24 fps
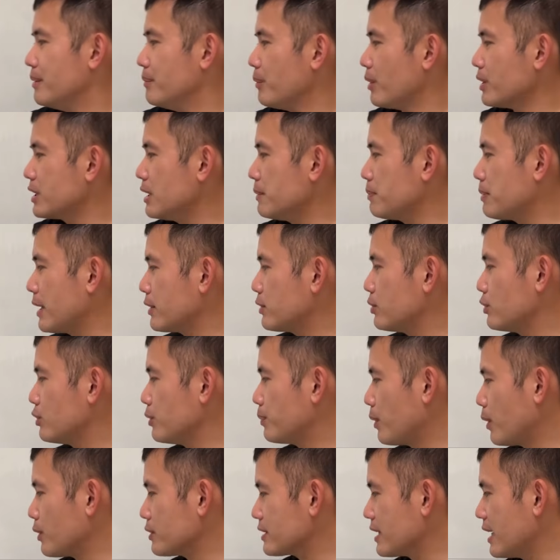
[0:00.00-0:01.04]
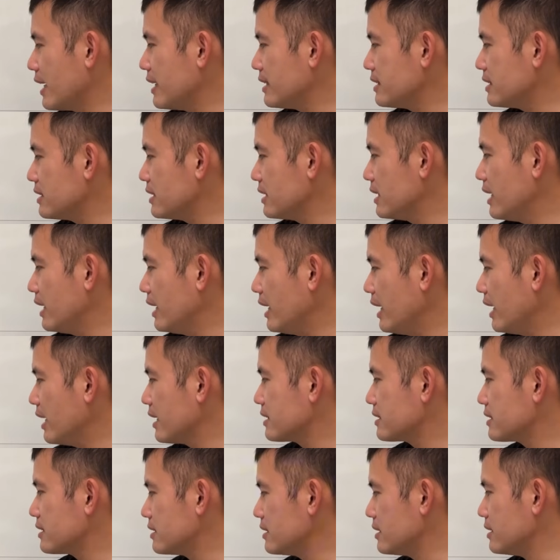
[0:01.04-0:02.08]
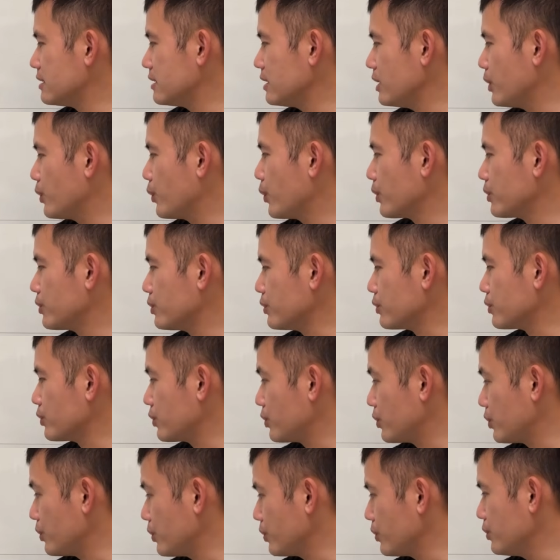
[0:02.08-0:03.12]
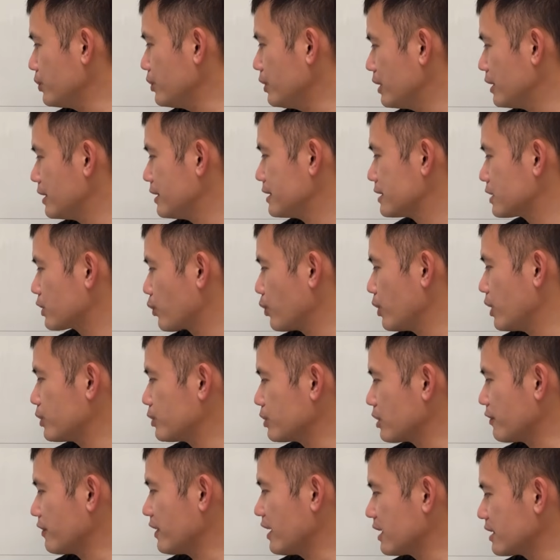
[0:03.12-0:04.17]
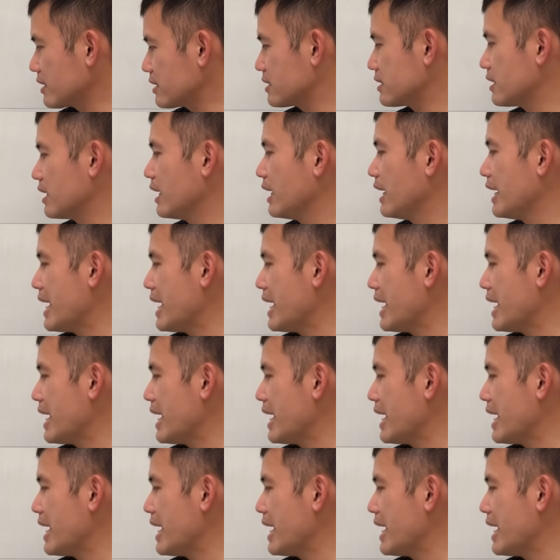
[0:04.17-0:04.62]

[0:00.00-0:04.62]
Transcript: multiply 2 to both sides, x is equal to 2 square root of x.